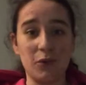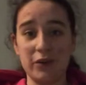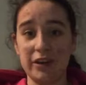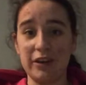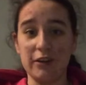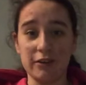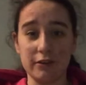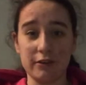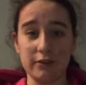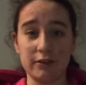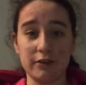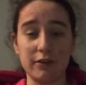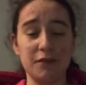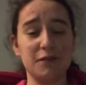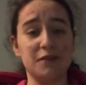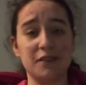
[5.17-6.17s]
with another
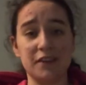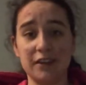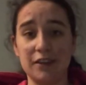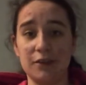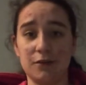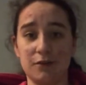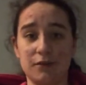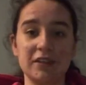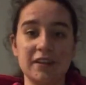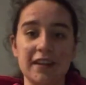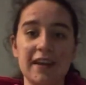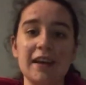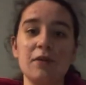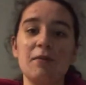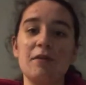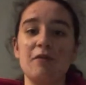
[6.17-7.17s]
video.
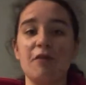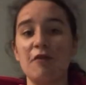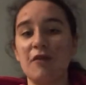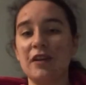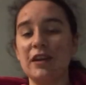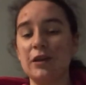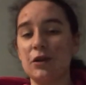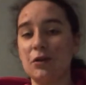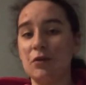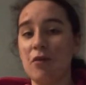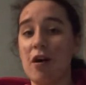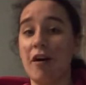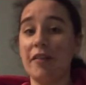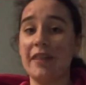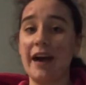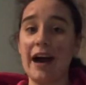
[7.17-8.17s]
Today we have a video
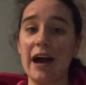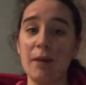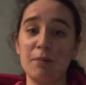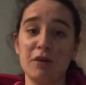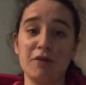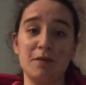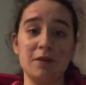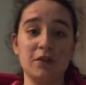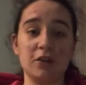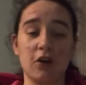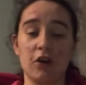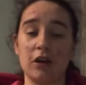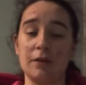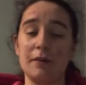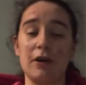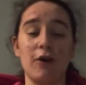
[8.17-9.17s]
on the app I've been
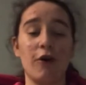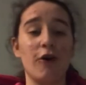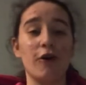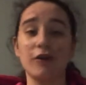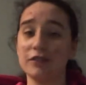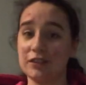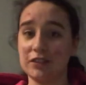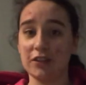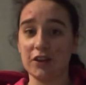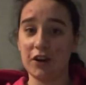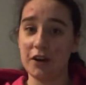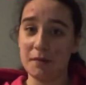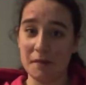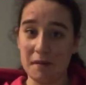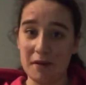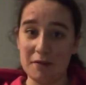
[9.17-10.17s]
talking about all the
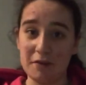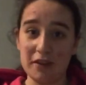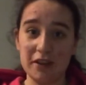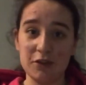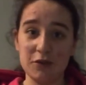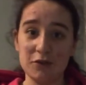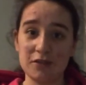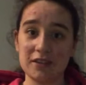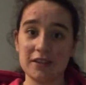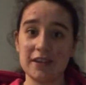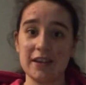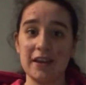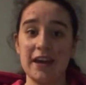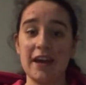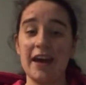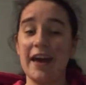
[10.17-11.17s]
time in my videos,
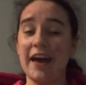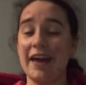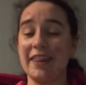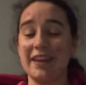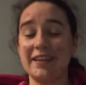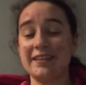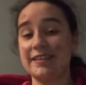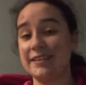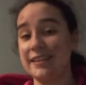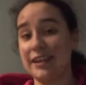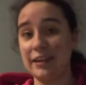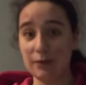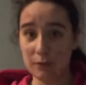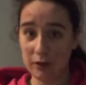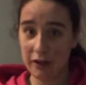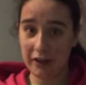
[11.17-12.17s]
and that's
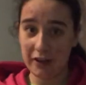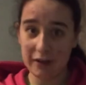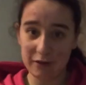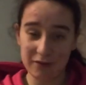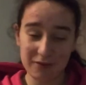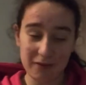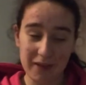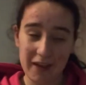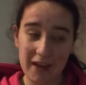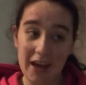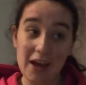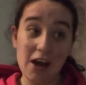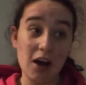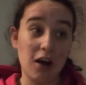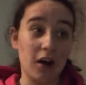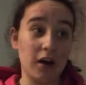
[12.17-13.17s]
Stadium Live.
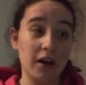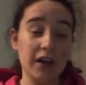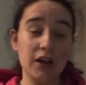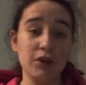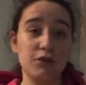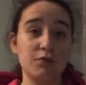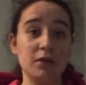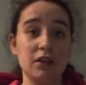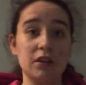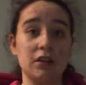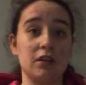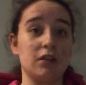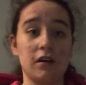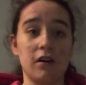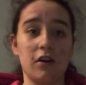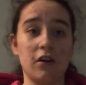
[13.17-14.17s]
I have
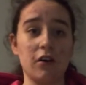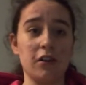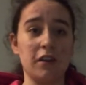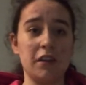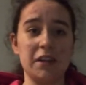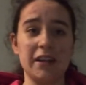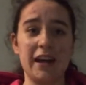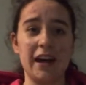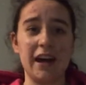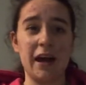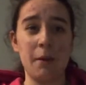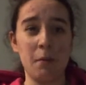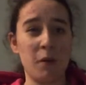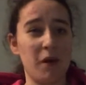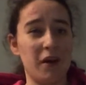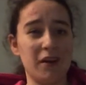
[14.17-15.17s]
been on the app
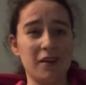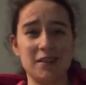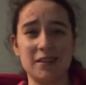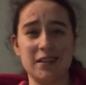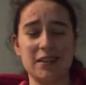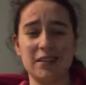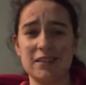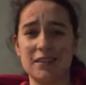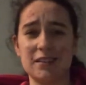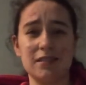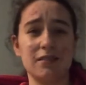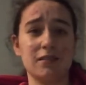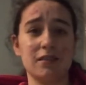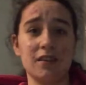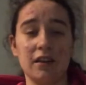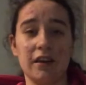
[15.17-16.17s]
since,
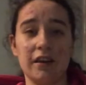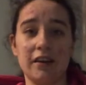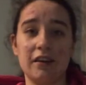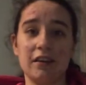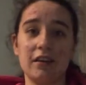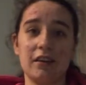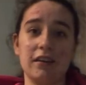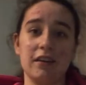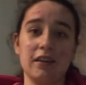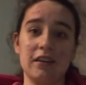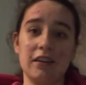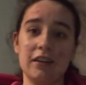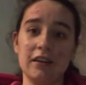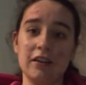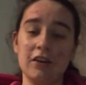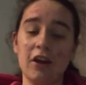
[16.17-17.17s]
like,
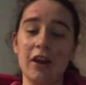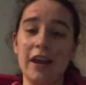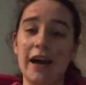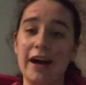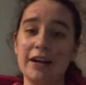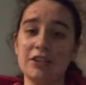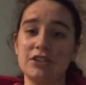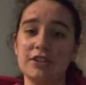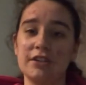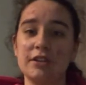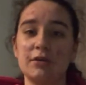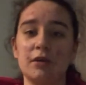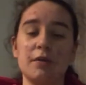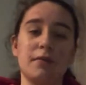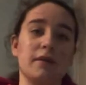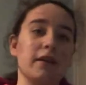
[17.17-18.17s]
not last
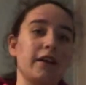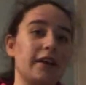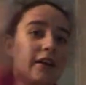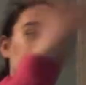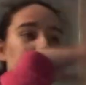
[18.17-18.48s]
January, but like